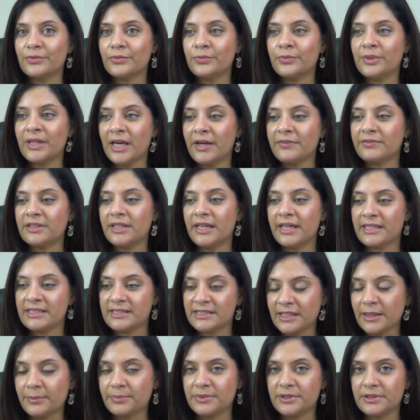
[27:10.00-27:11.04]
we have to
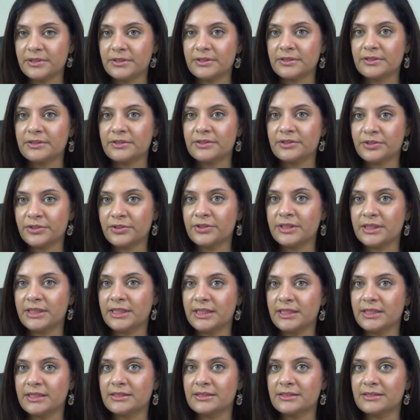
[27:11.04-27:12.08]
accept certain
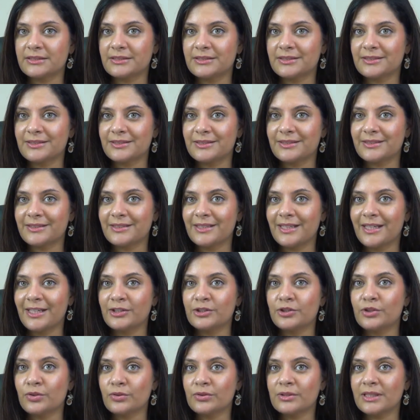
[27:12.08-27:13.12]
things
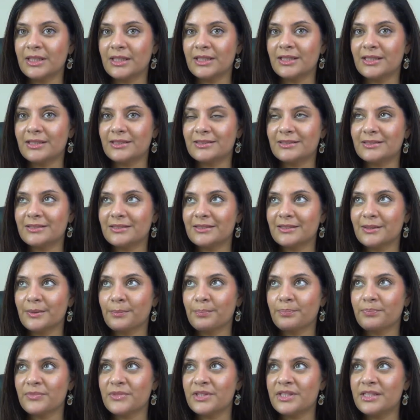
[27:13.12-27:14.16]
and don't let it
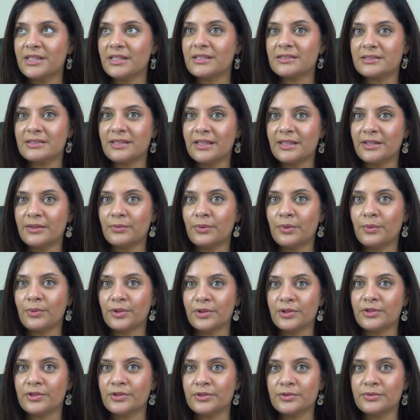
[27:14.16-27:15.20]
dictate what
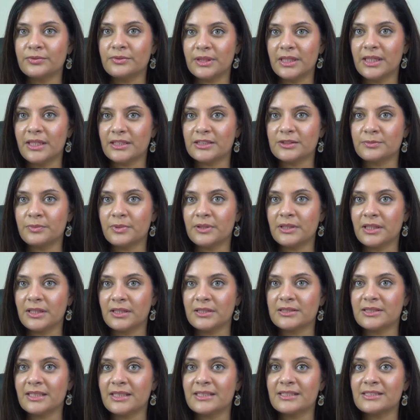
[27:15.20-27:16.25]
we're gonna do next, but
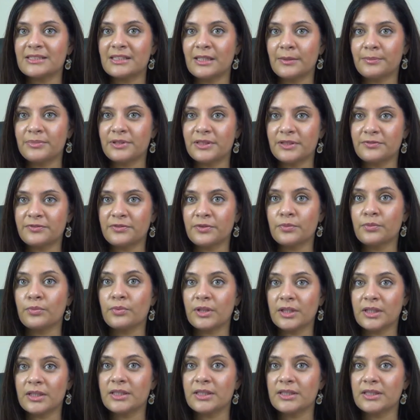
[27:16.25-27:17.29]
let us accept it for
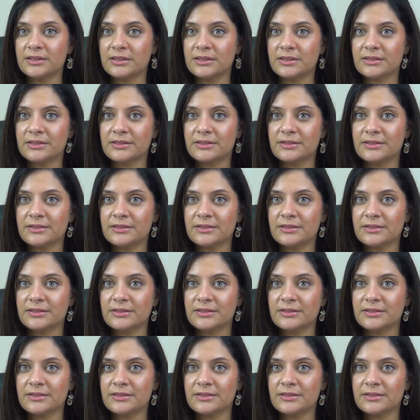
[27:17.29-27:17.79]
what it is.